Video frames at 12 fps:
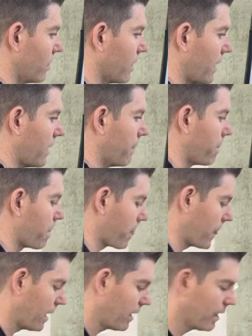okay?
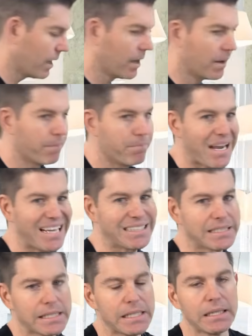
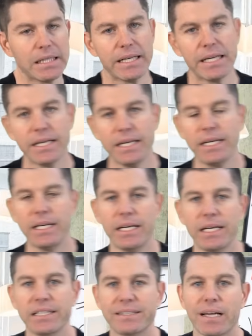
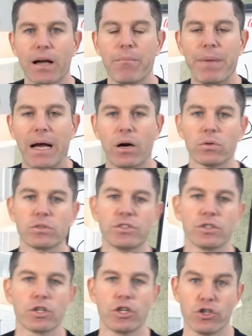Masculinity is
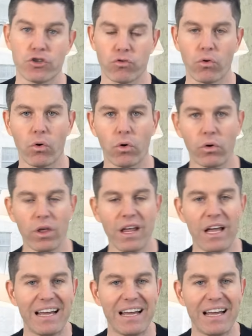about control.